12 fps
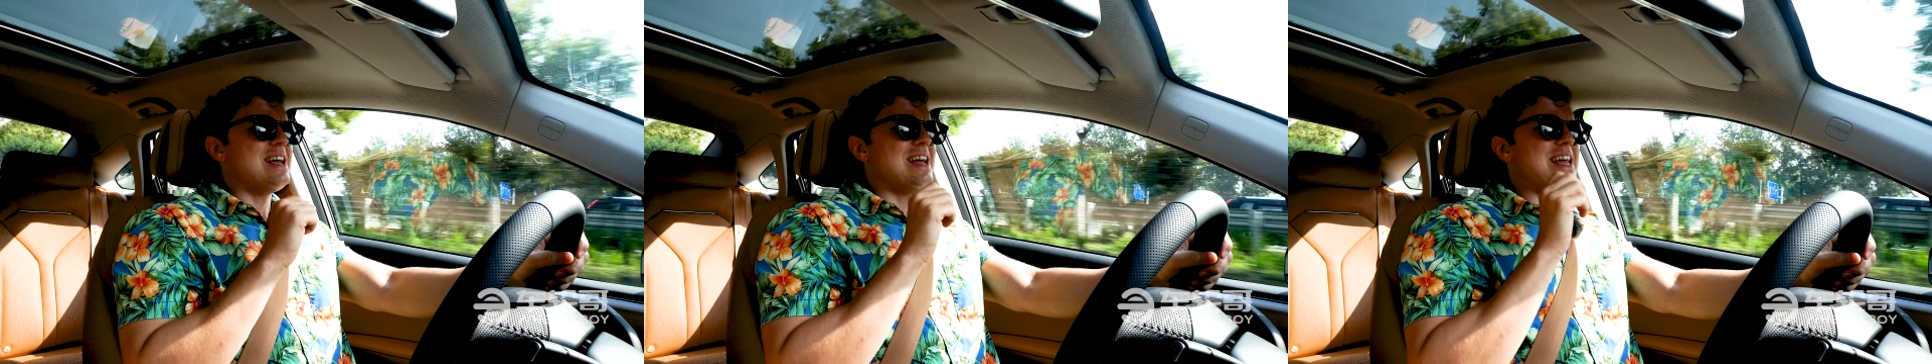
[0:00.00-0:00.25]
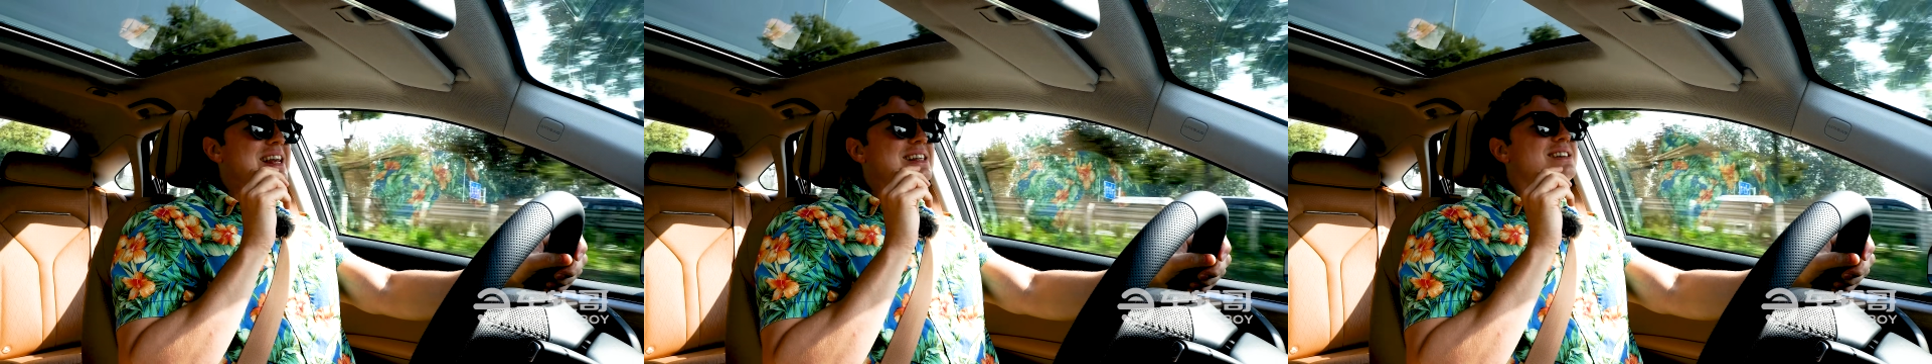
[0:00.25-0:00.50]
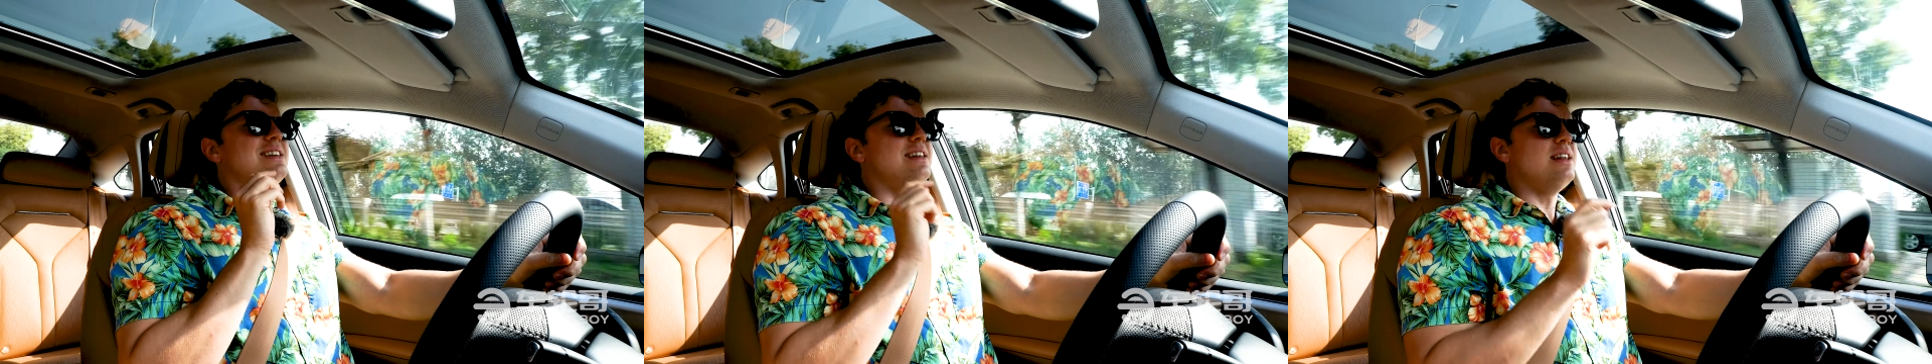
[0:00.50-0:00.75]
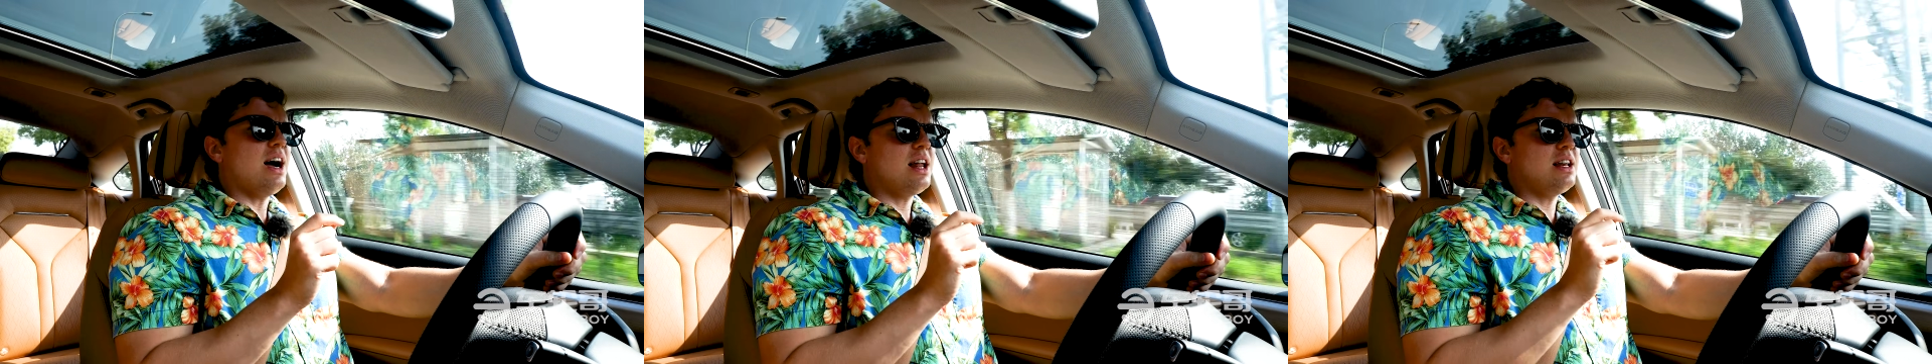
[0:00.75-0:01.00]
It is
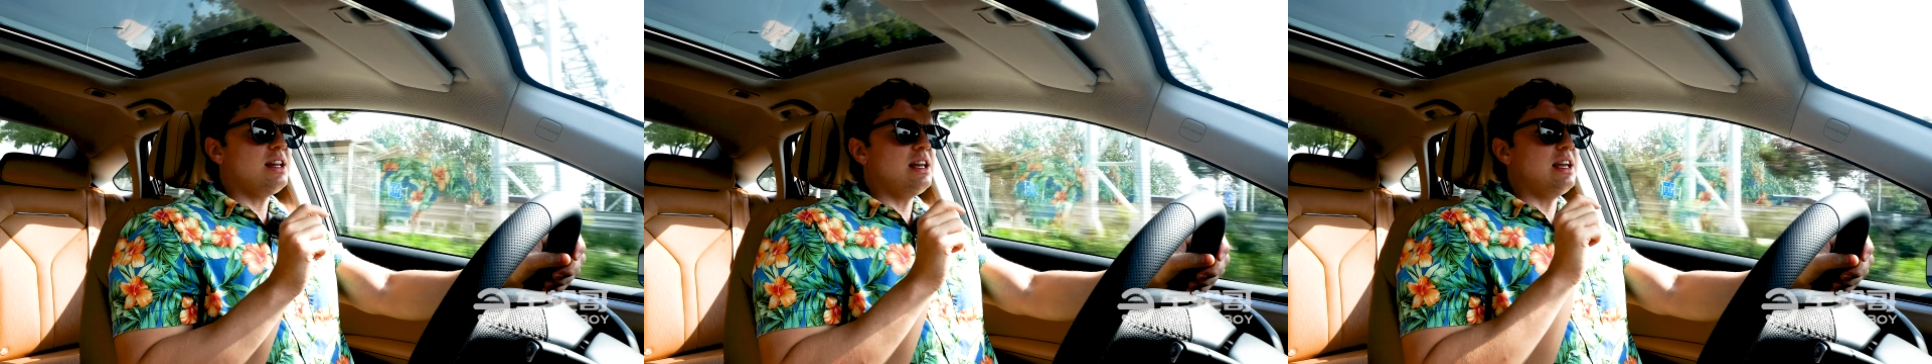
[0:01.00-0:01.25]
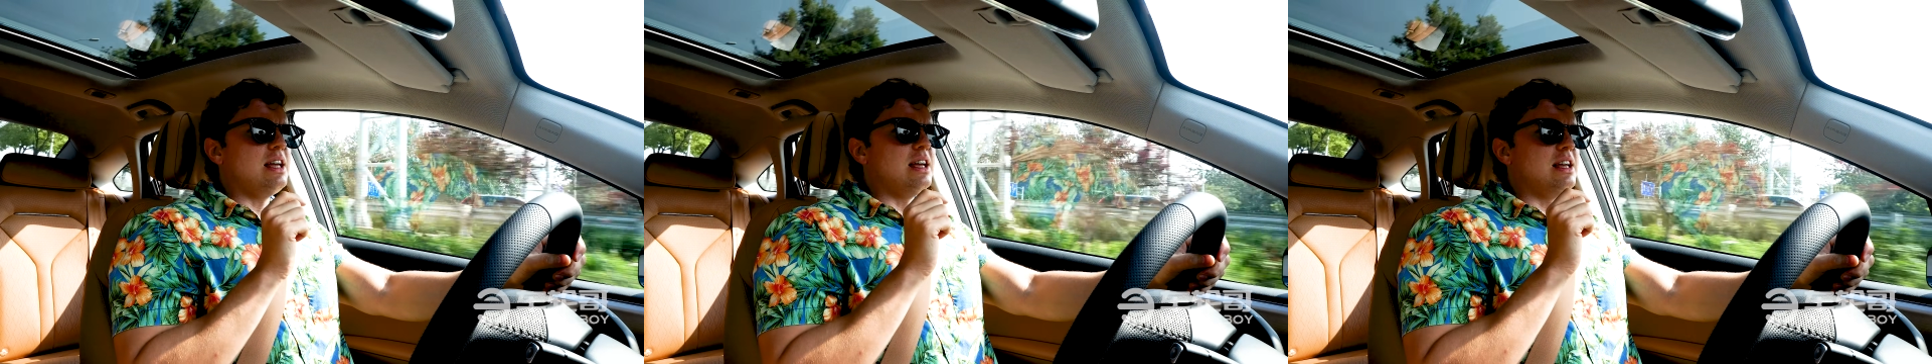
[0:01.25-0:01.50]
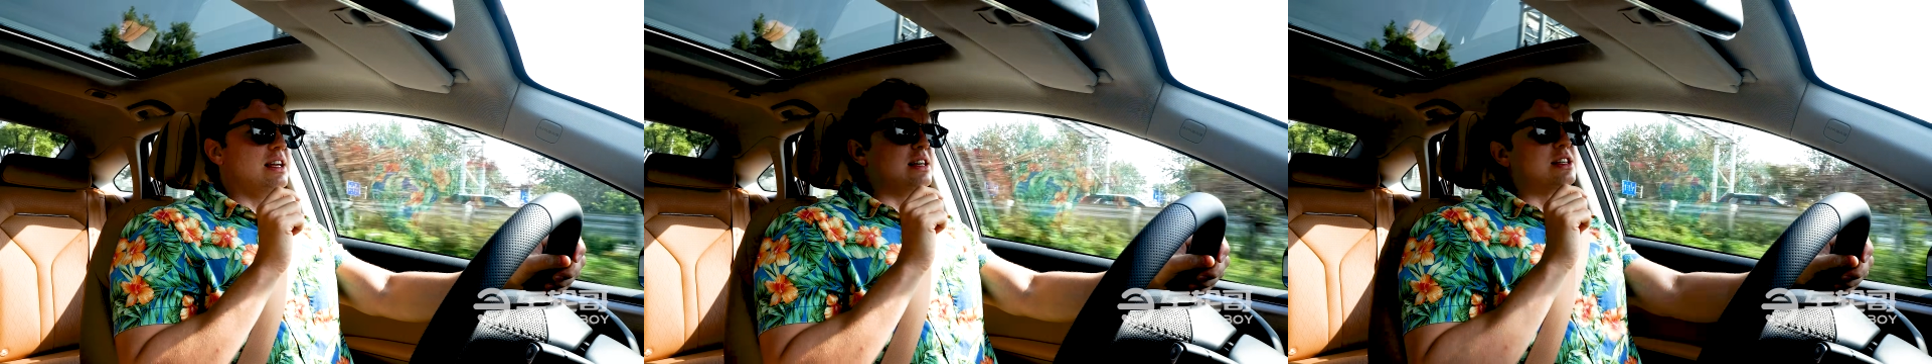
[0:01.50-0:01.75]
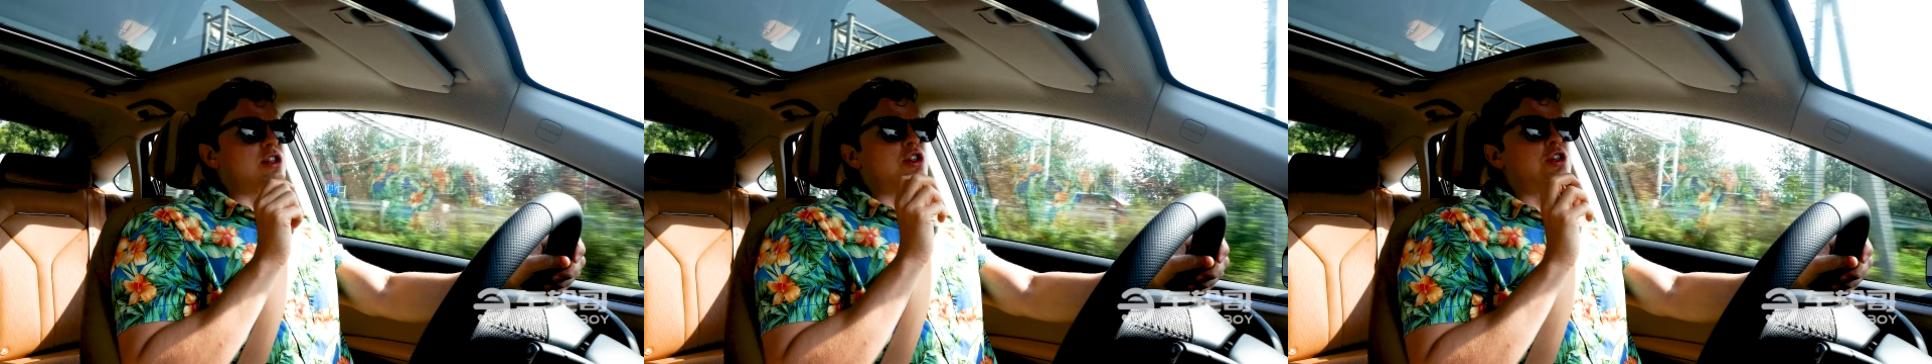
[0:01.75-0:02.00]
not
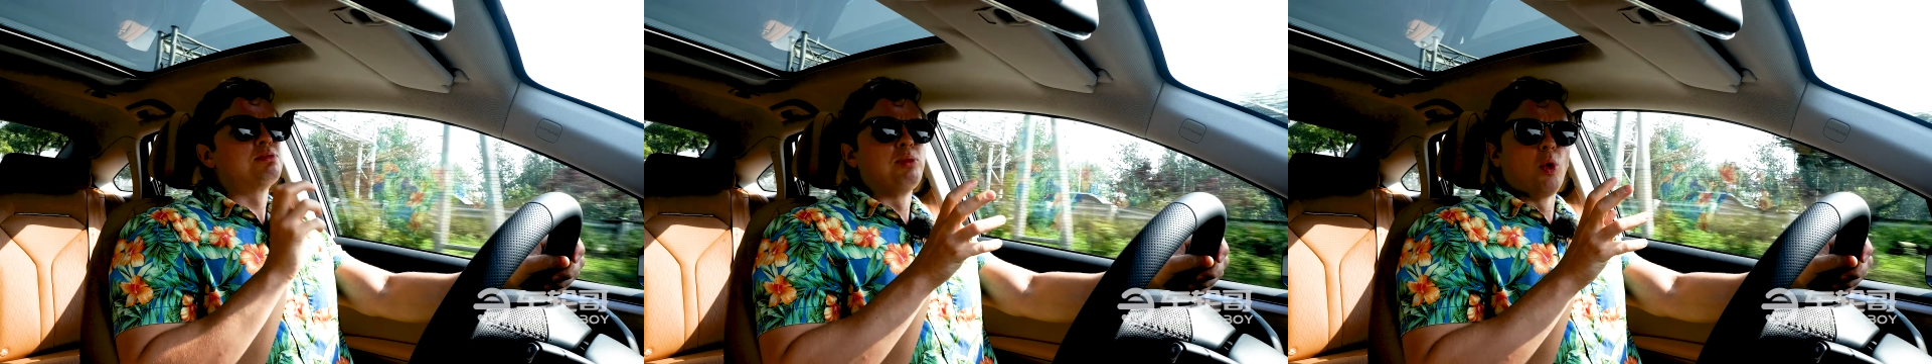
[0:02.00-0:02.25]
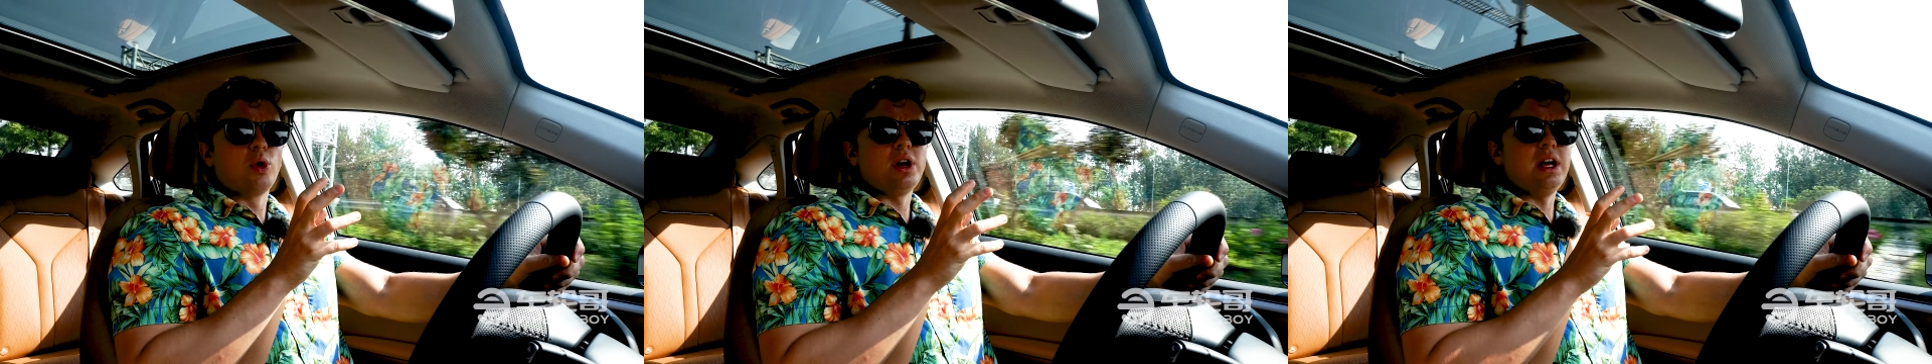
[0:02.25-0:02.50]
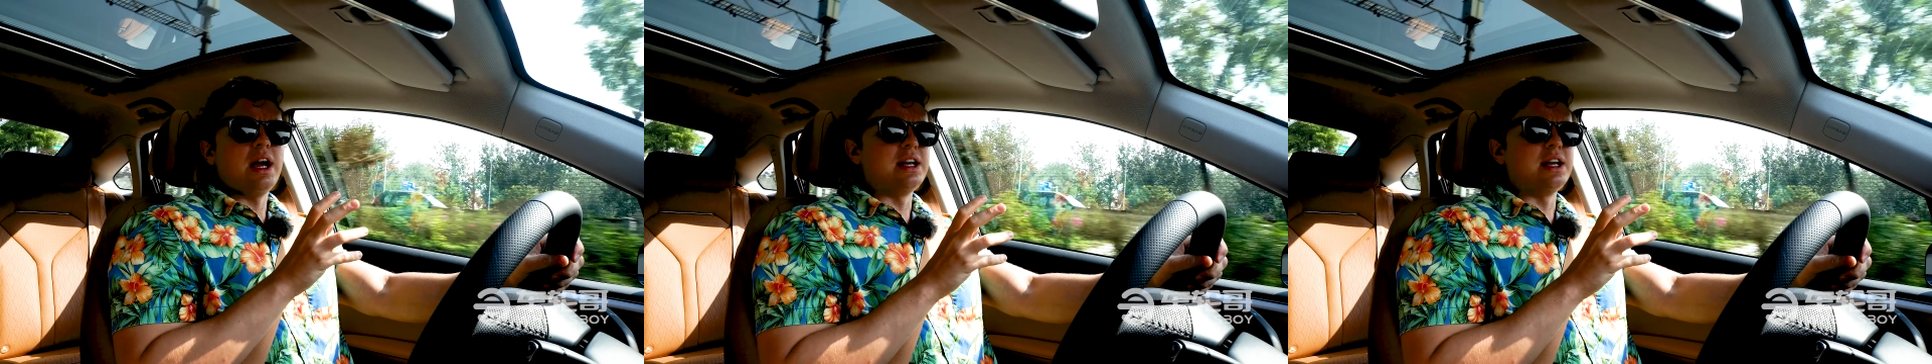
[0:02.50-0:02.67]
as sporty